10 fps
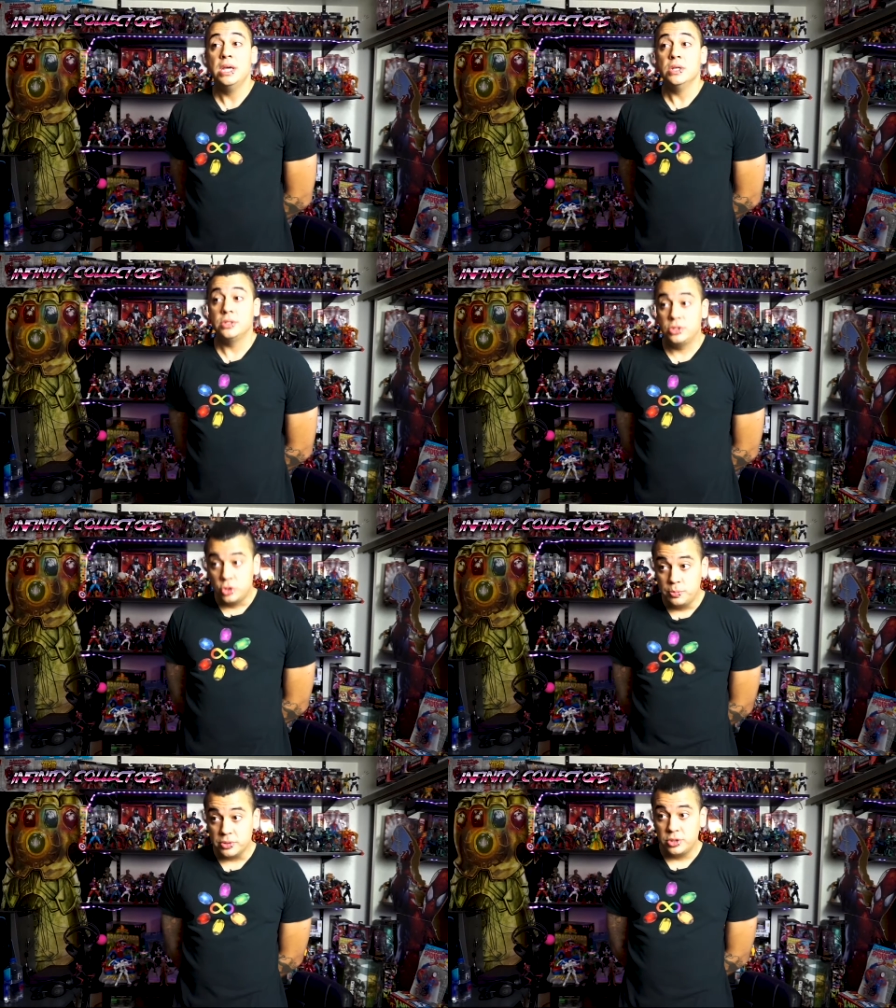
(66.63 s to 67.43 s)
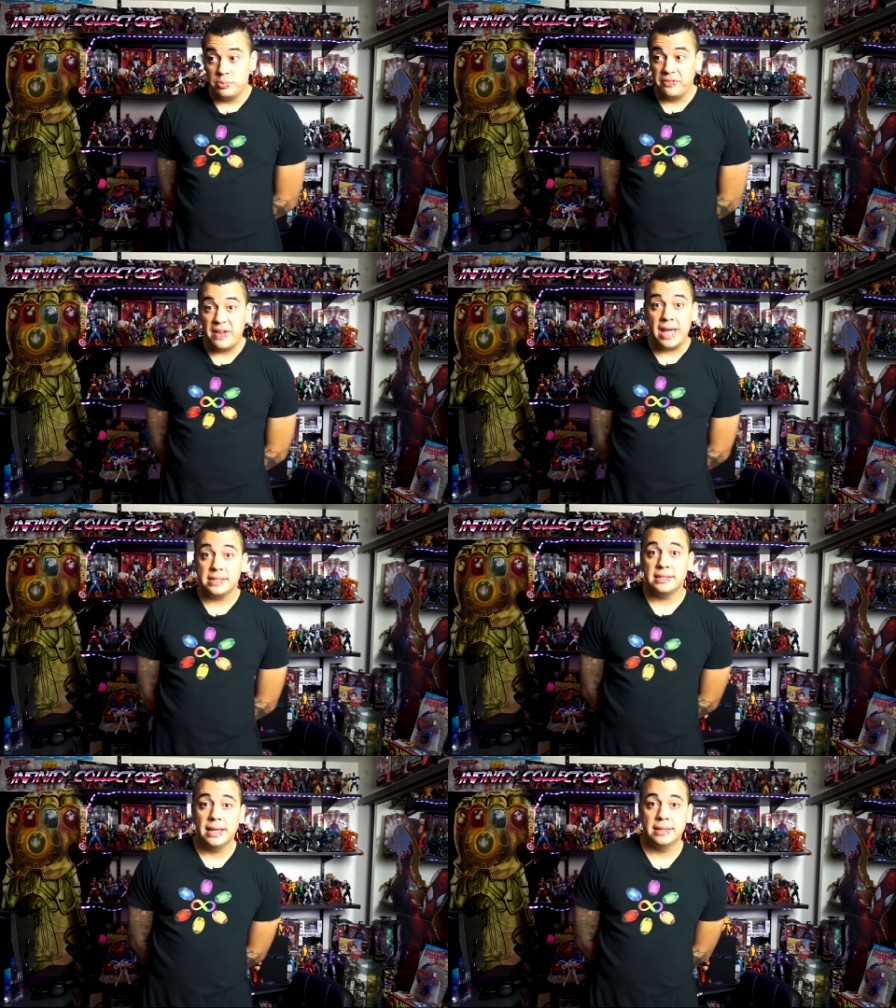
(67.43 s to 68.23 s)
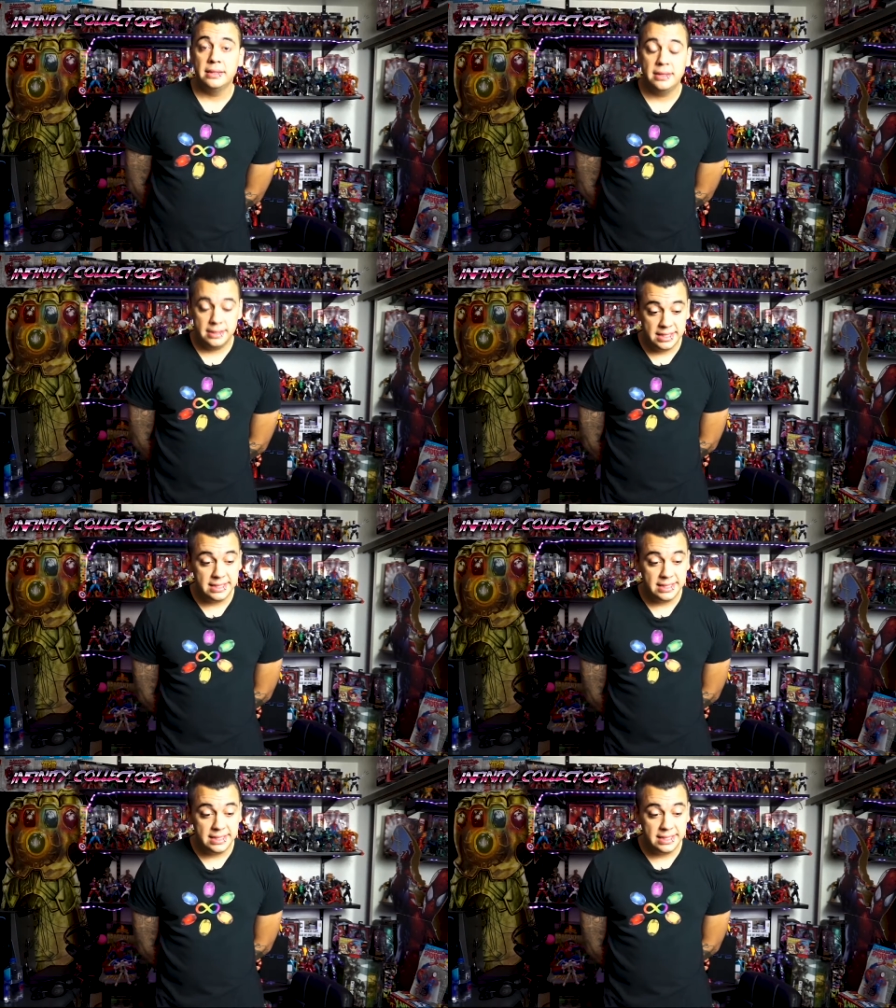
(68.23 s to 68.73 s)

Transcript: super super fast like the, the,